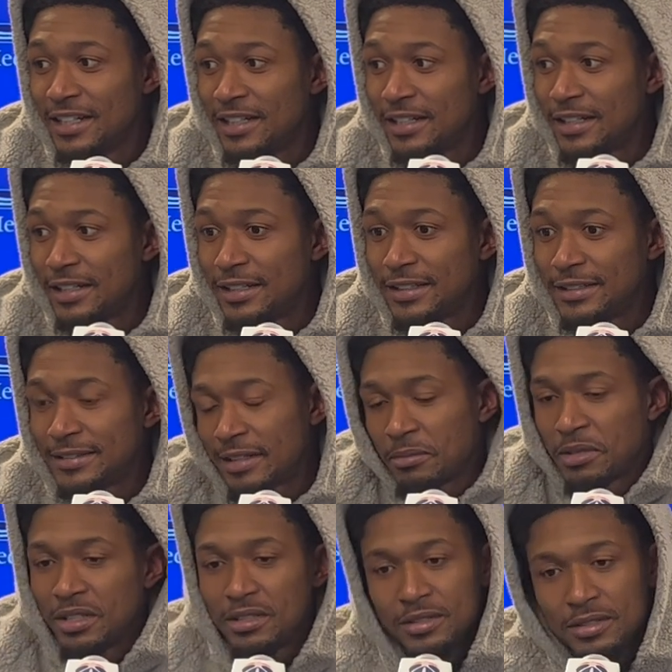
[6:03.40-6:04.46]
uh, I
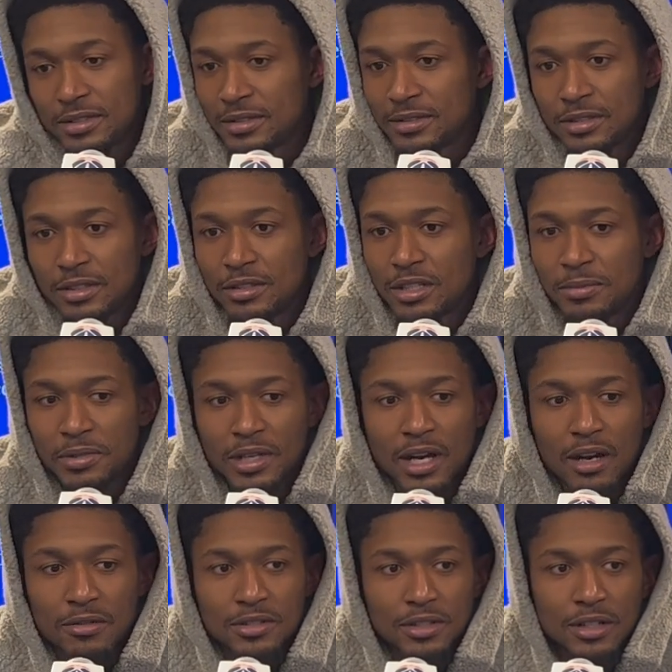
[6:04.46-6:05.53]
mean, you tip your hat
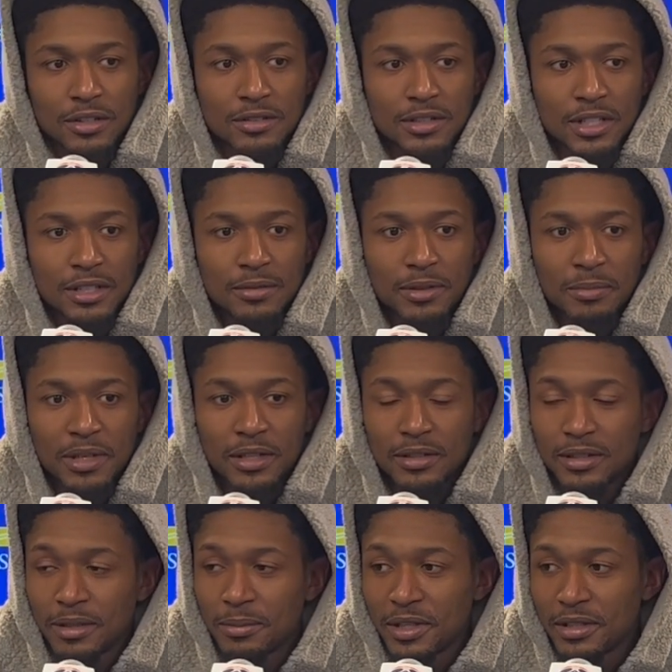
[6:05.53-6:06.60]
off to the other team and make
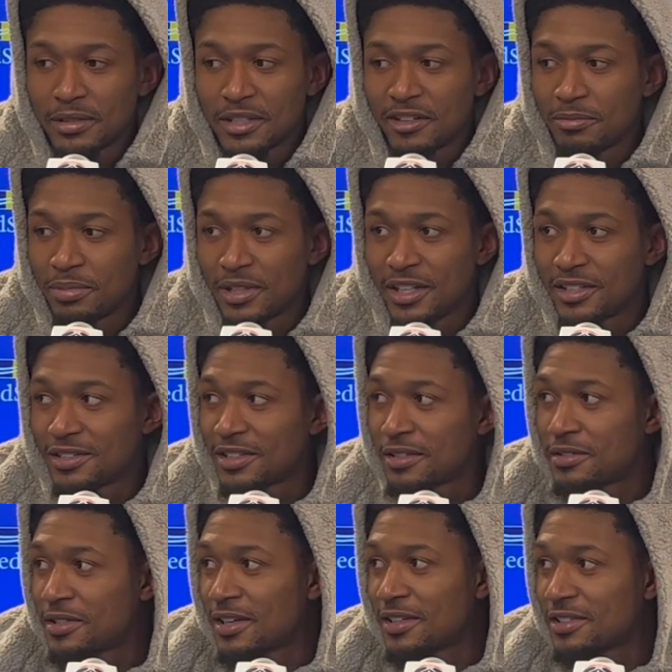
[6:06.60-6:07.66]
and make tough plays, tough
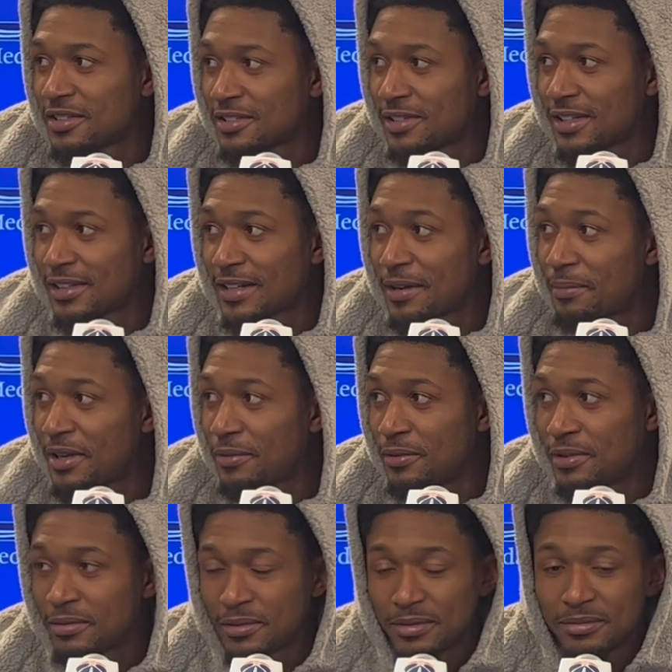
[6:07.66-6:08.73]
shots. Just like I made
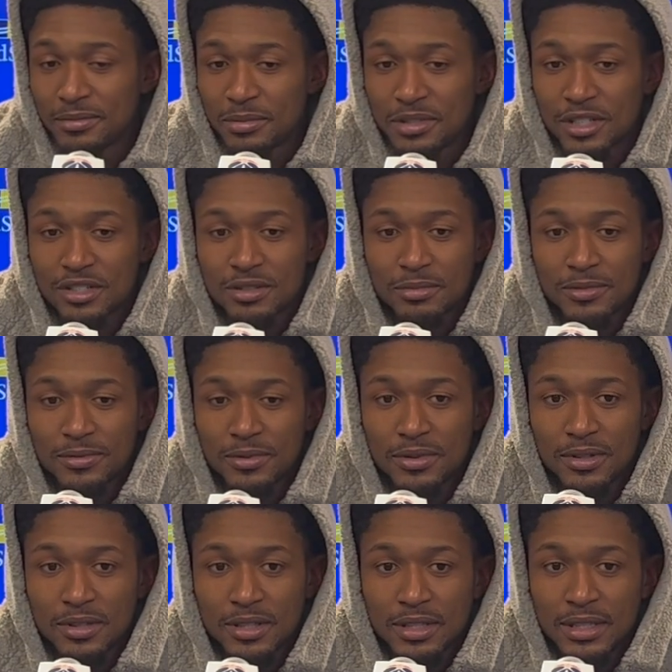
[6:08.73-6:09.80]
one possession before,
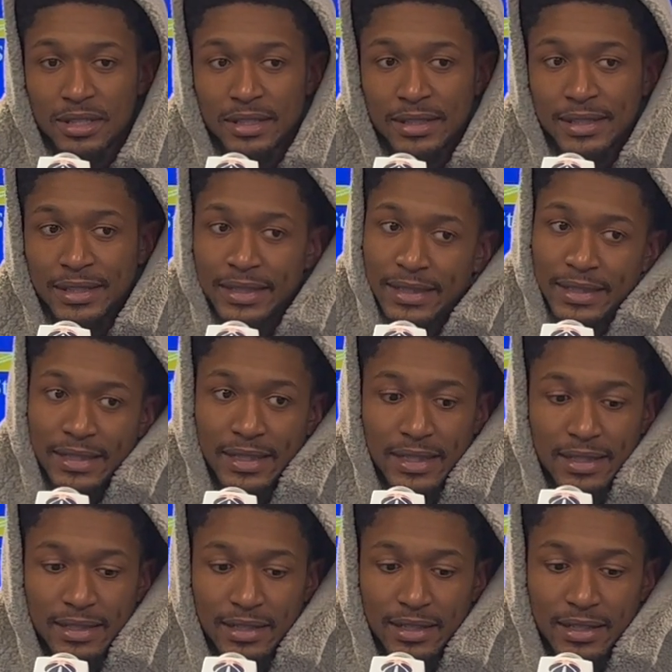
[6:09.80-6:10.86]

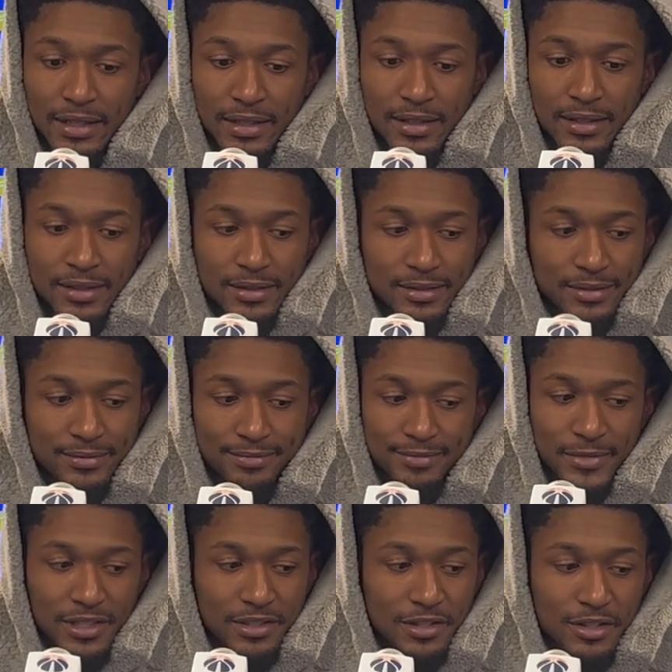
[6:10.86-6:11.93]
and uh,
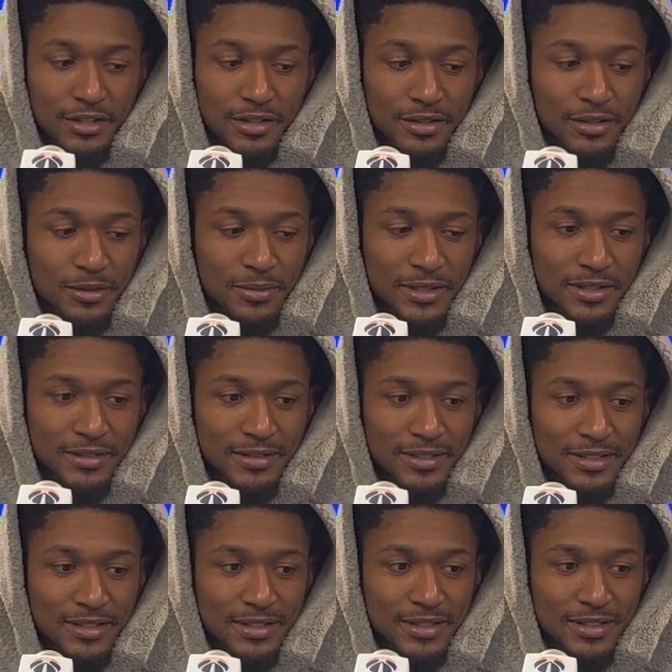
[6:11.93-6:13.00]
that's all you can do, man.
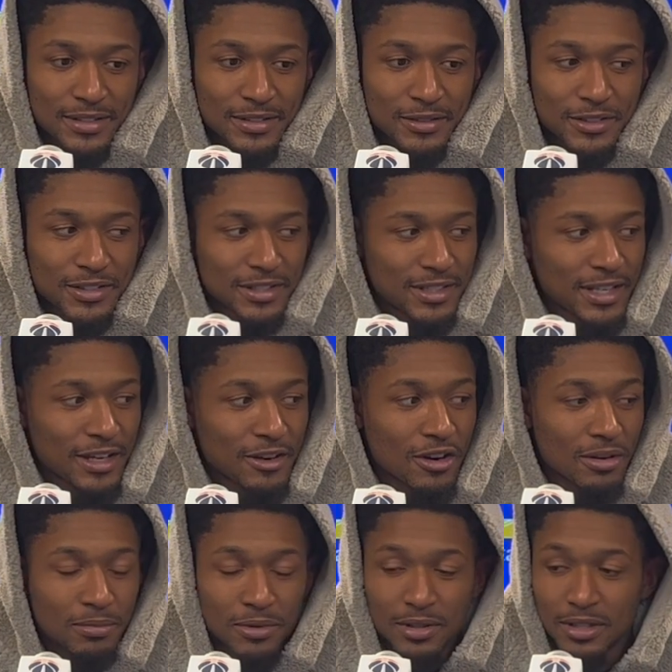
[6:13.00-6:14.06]
It's, you just can't
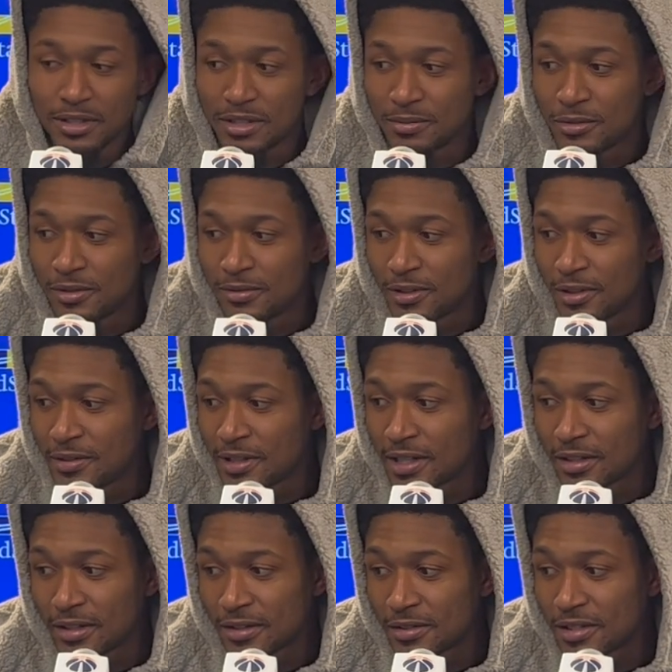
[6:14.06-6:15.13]
harp on it. Just move on. We got
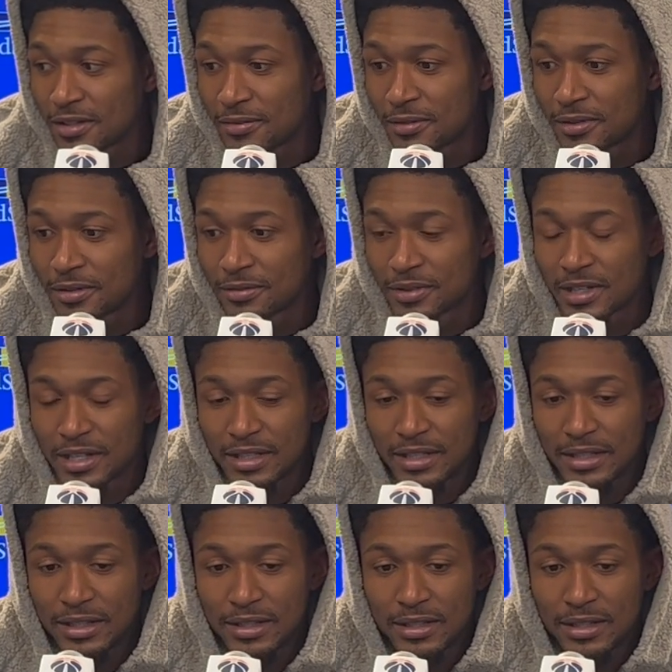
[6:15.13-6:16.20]
another tough one on Friday,
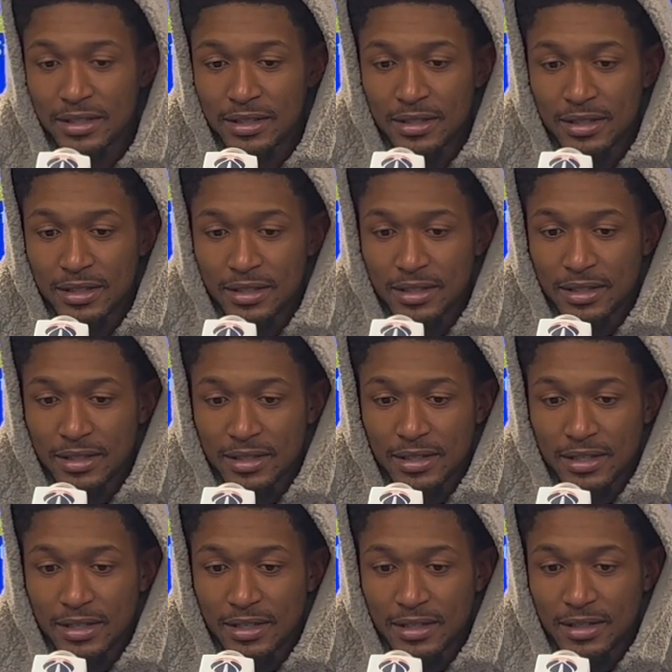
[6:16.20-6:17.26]

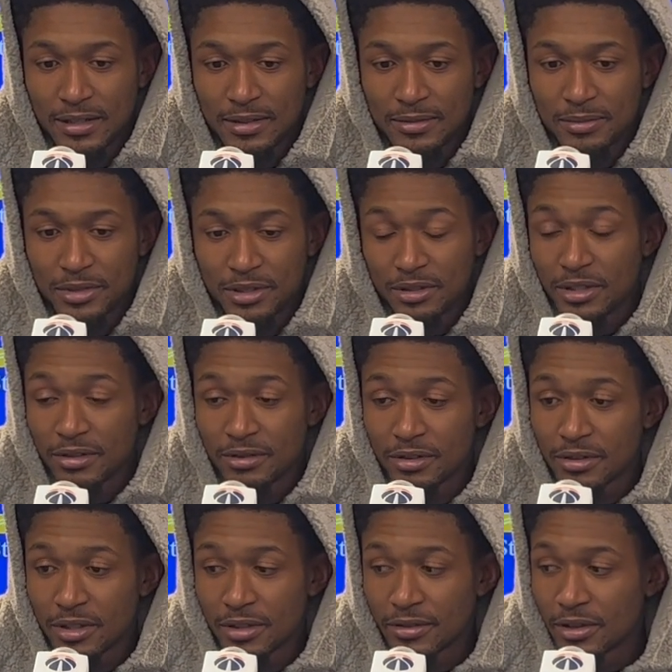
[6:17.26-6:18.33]
uh, but you
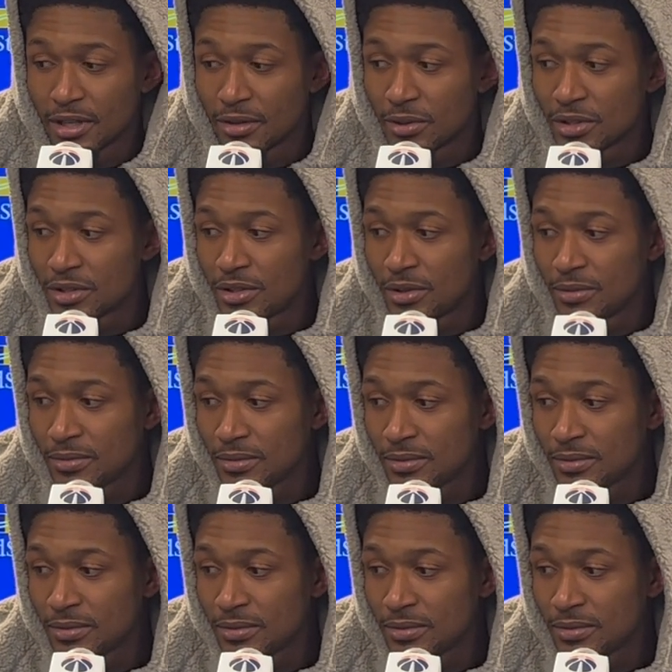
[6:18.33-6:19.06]
give give credit where it's due.